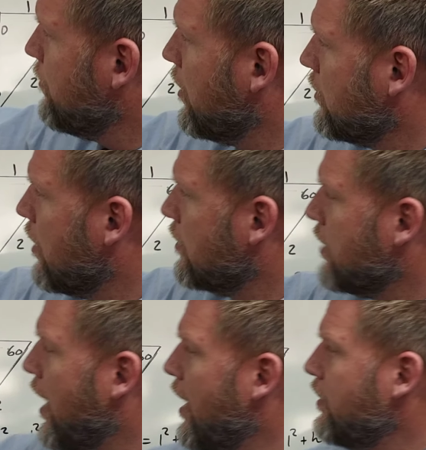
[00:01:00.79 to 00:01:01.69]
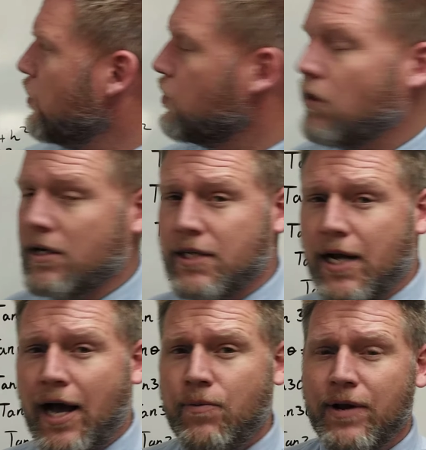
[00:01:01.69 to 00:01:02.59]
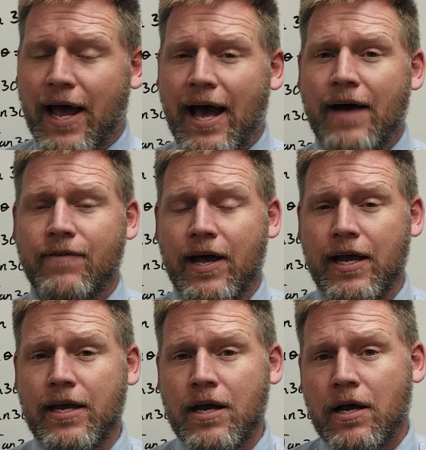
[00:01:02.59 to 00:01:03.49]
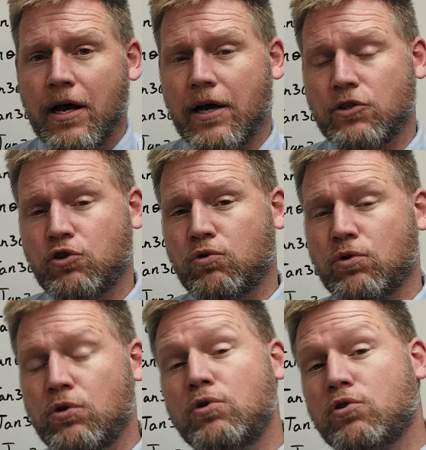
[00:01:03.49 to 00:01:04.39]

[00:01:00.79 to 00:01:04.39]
a diagonal across it, I would have two